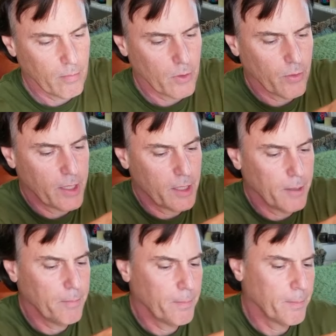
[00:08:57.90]
All right,
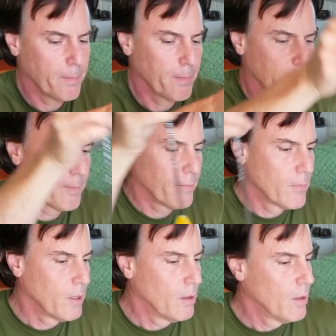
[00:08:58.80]
done.
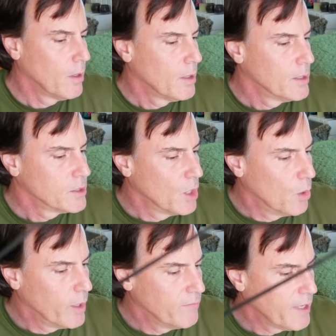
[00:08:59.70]
So
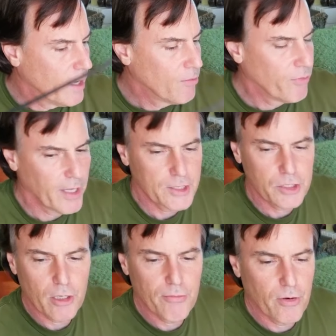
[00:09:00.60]
we've now
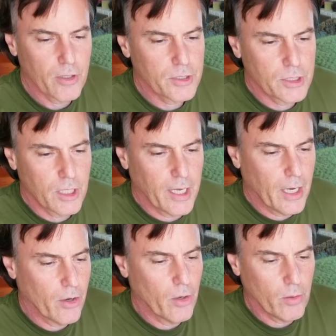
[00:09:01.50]
fletched our first
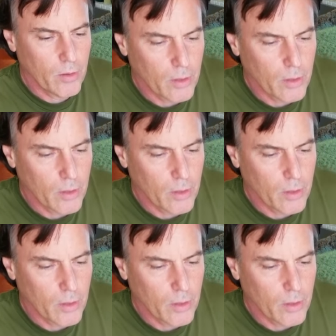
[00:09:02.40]
arrow.